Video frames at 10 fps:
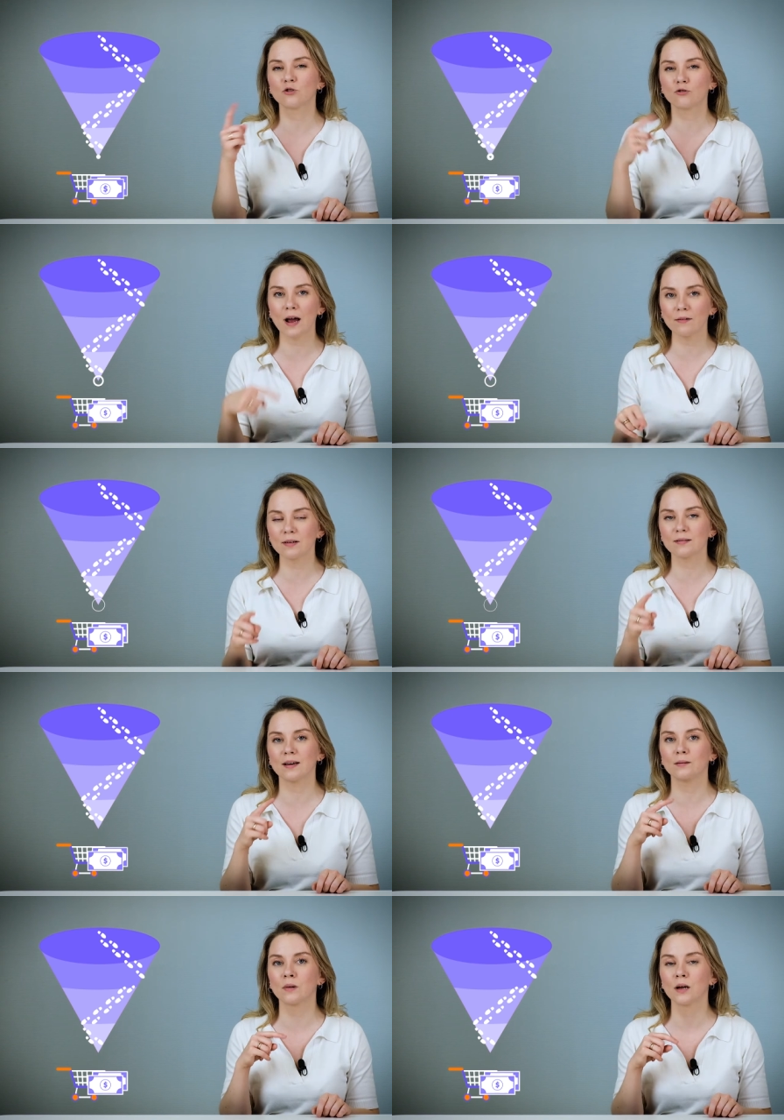driving
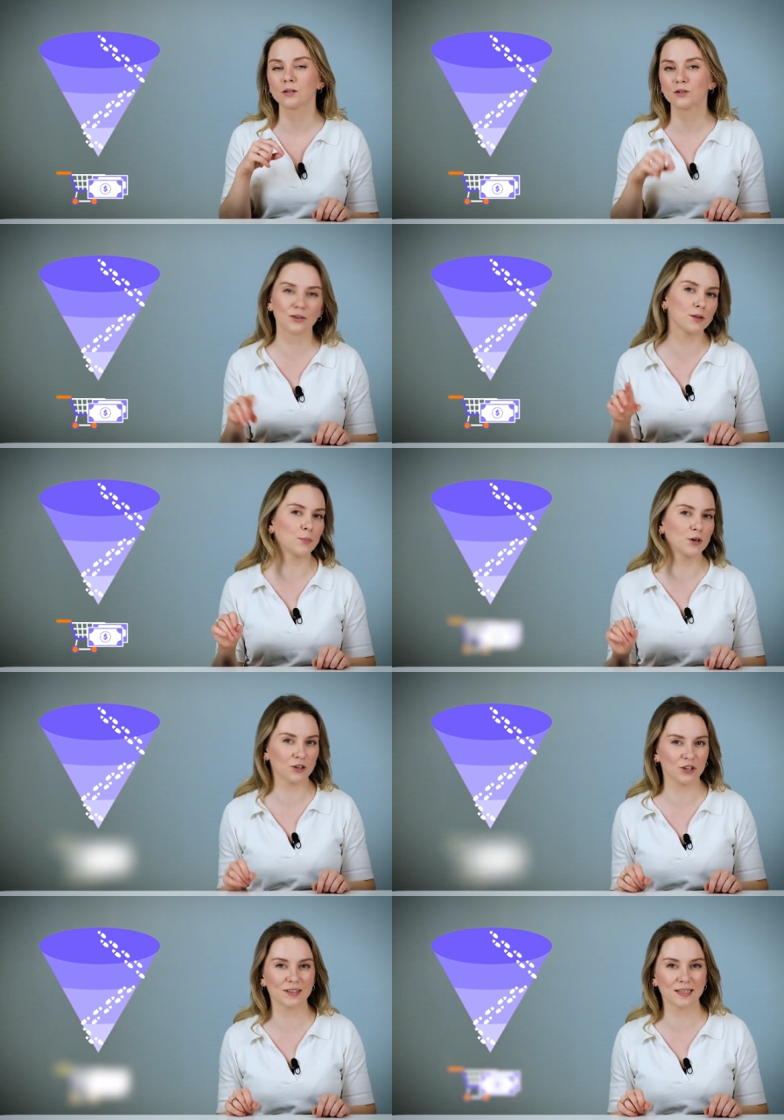them to the
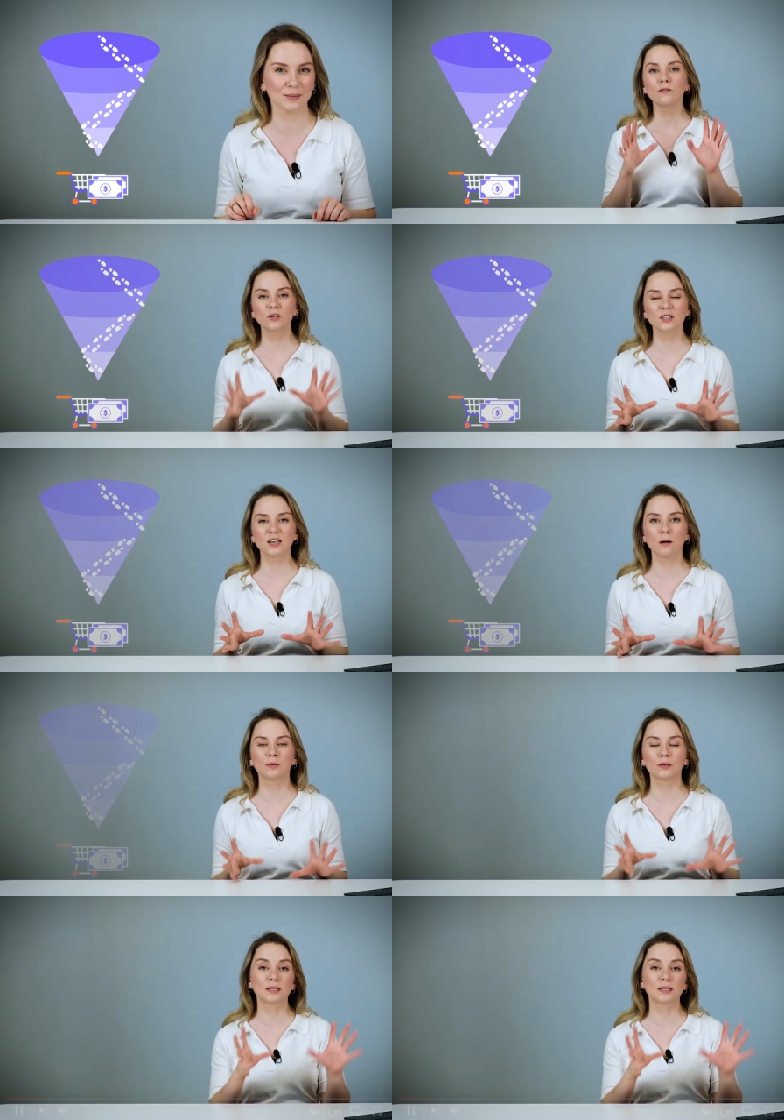purchase. For example,